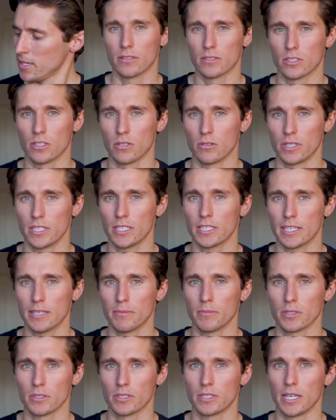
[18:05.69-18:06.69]
So this
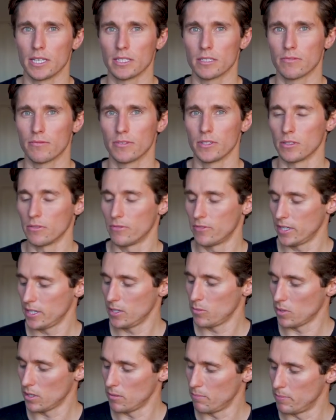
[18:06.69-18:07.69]
gimbal does feel
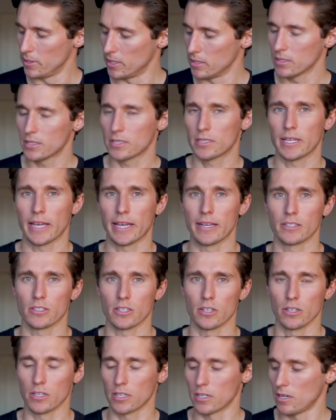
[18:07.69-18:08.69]
very well built and
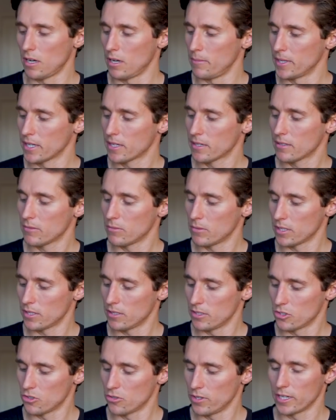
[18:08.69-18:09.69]
it's ergonomic
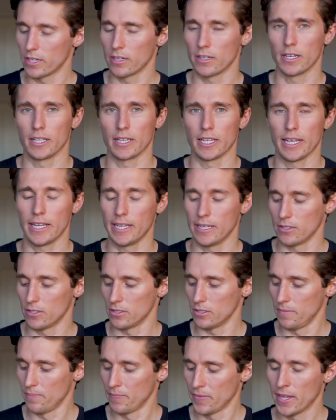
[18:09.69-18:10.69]
with the trigger and the
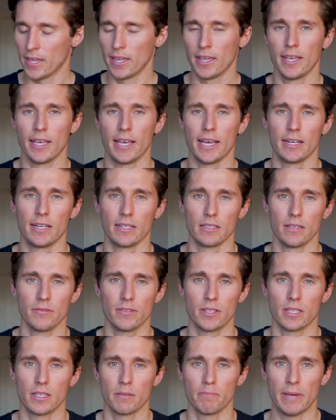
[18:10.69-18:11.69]
handle. And I
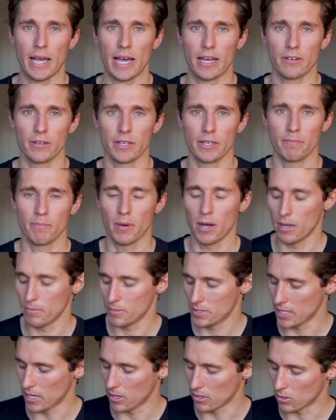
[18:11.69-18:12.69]
love that the battery
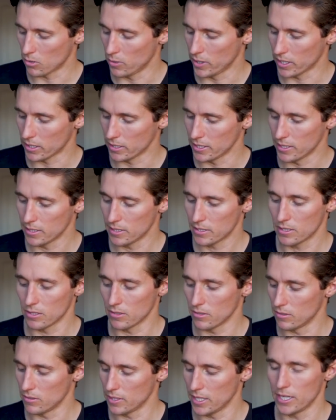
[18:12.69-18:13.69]
pops out quickly
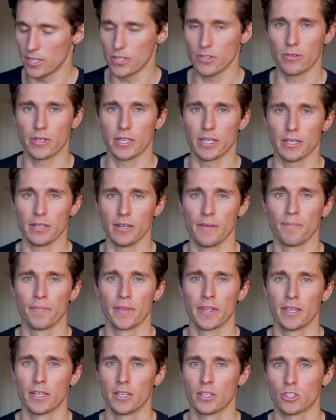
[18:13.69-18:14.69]
so that you can
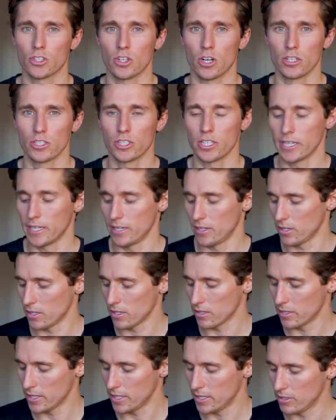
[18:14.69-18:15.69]
charge it in a
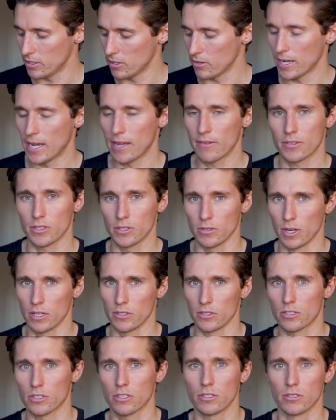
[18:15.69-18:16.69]
hurry. You don't have to
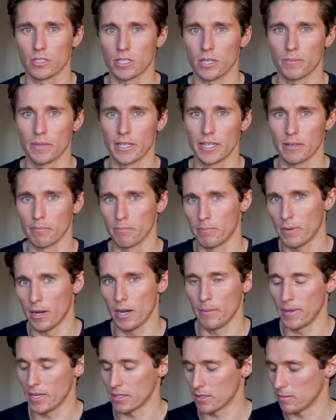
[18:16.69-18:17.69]
unscrew something and
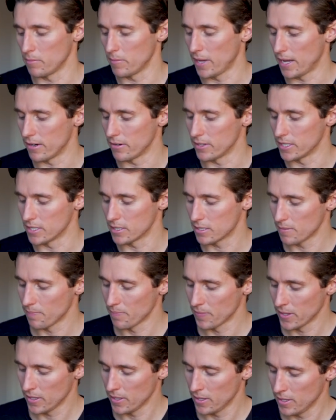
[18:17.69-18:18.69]
pop out the batteries.